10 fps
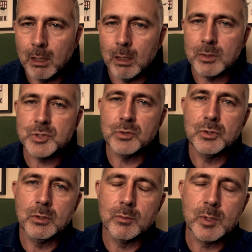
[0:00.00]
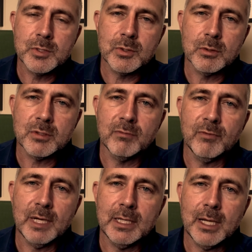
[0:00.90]
Also do the research and
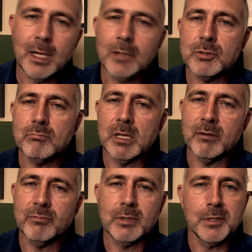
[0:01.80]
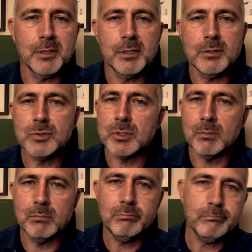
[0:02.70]
find out if there is
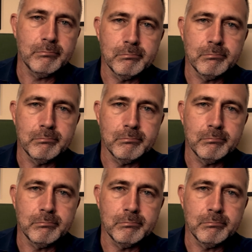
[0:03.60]
some